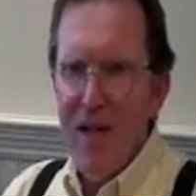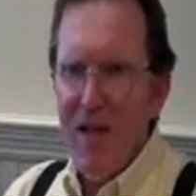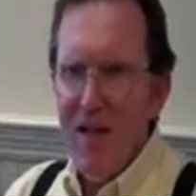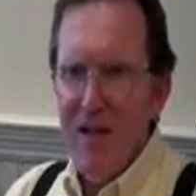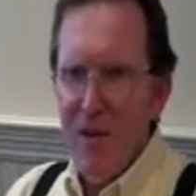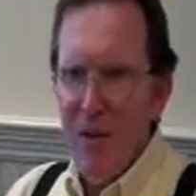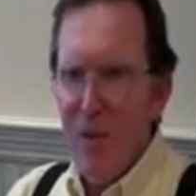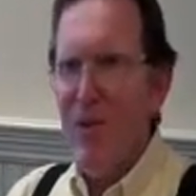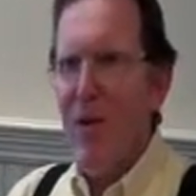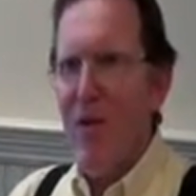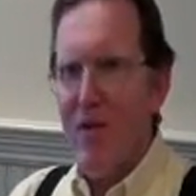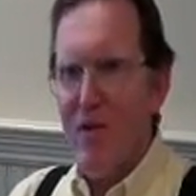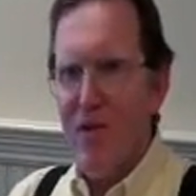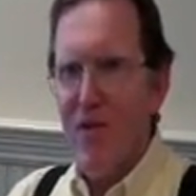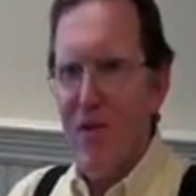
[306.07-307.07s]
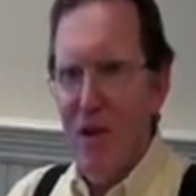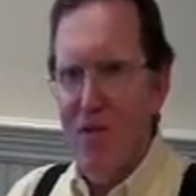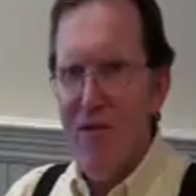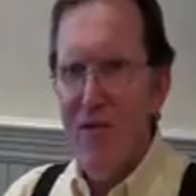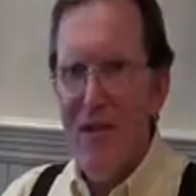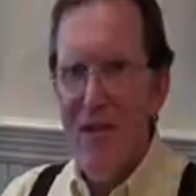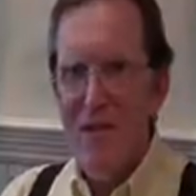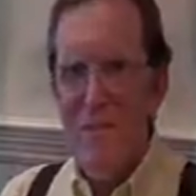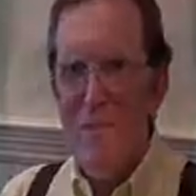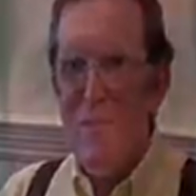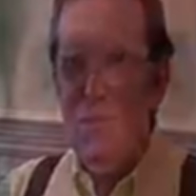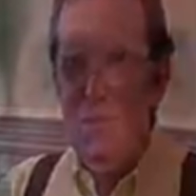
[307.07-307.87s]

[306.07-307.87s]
I can deal with all this stuff, and then you